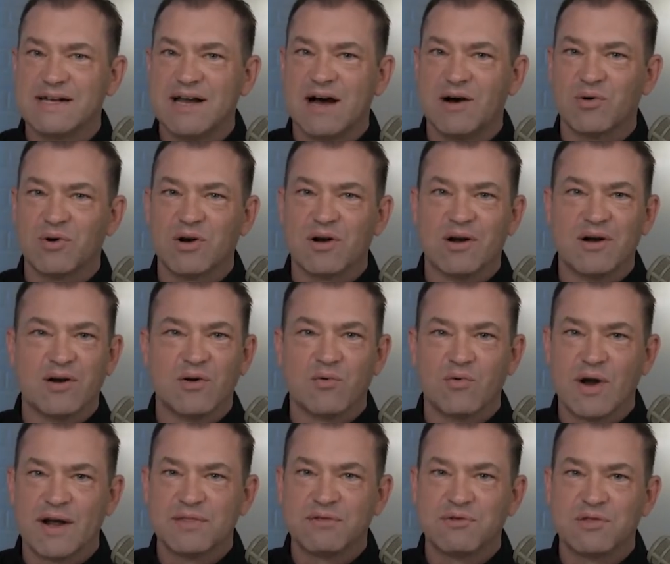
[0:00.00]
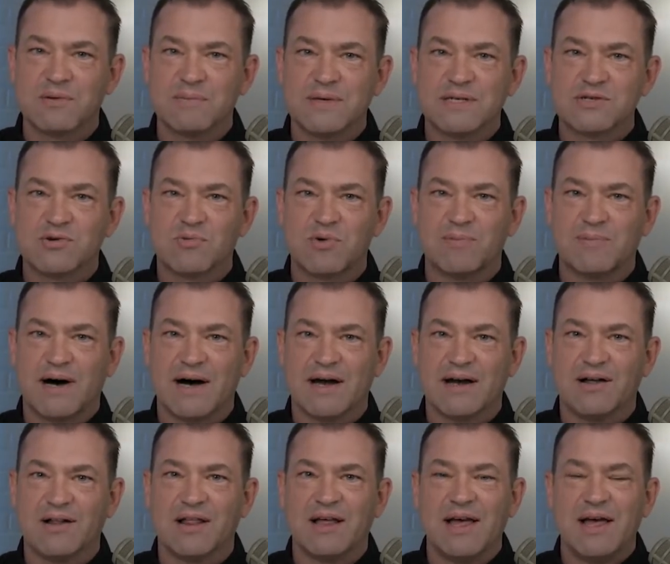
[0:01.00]
an hour right through the miserable
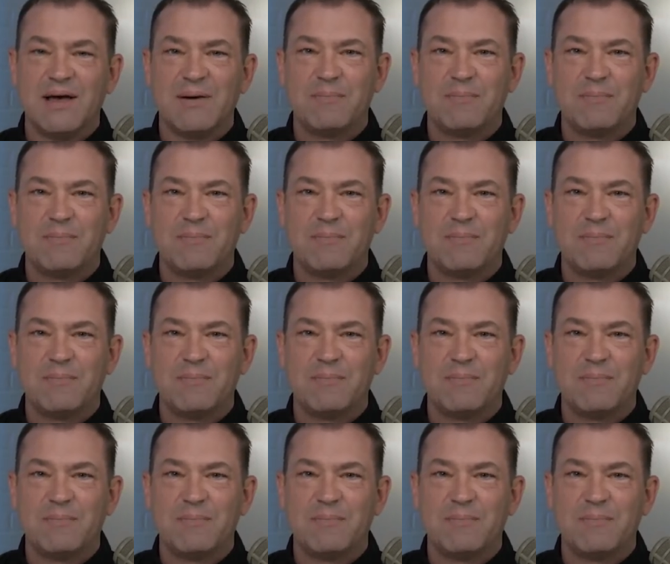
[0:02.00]
mile,